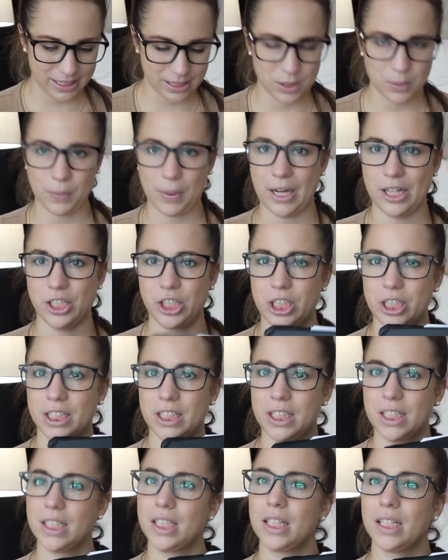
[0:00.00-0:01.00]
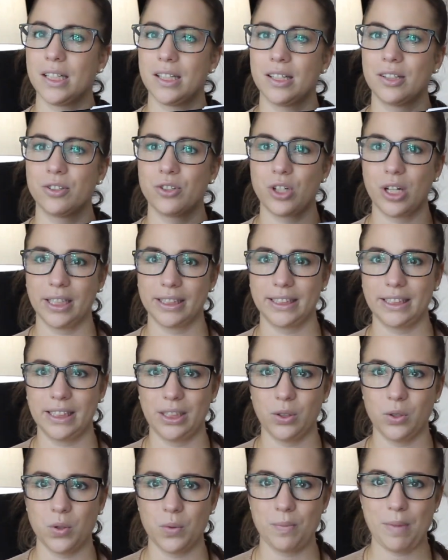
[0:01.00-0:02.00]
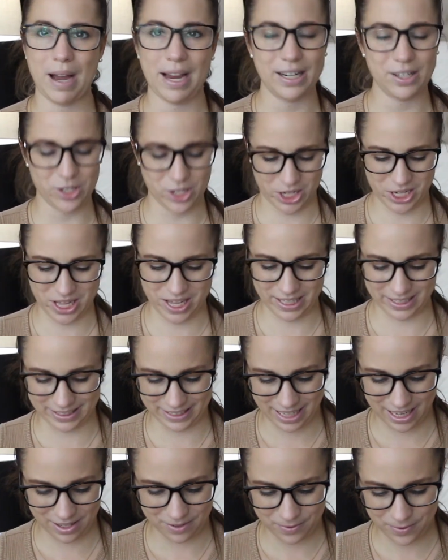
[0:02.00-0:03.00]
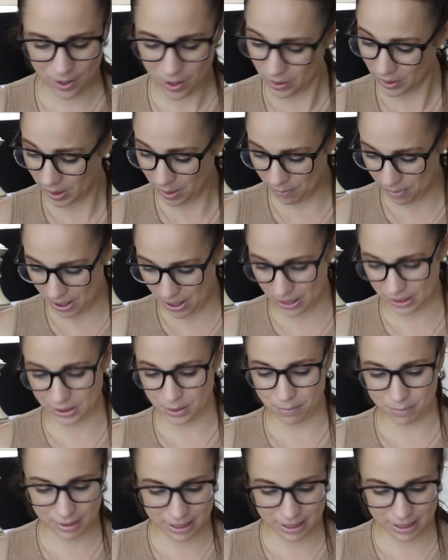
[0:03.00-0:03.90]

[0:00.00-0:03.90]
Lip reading: This precious, trusty old binder is kind of falling apart.